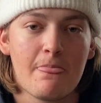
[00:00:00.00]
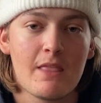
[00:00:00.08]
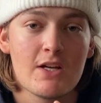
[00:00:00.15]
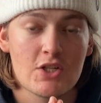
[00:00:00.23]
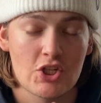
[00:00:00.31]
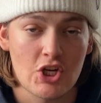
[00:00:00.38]

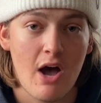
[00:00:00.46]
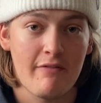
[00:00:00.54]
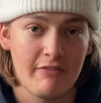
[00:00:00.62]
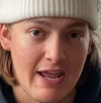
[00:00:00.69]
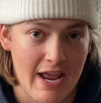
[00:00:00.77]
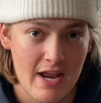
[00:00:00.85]

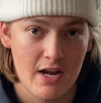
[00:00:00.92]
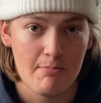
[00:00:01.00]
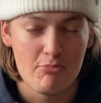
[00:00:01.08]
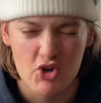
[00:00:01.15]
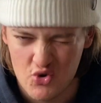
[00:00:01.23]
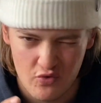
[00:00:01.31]
soft and
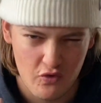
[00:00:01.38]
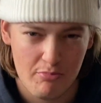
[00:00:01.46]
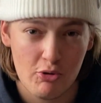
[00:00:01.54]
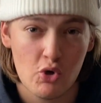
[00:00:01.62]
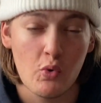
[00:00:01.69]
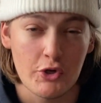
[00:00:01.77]

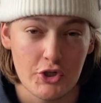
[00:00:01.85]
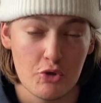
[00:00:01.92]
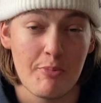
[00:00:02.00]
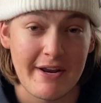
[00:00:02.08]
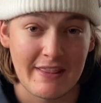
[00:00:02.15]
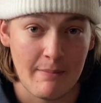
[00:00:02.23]
maneuverable once you
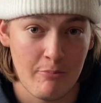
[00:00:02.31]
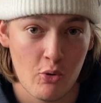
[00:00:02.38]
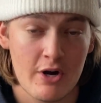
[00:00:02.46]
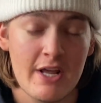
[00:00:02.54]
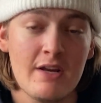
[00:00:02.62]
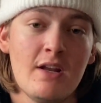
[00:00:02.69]
break that
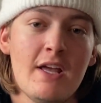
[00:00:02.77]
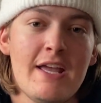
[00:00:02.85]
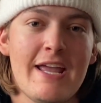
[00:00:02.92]
board in.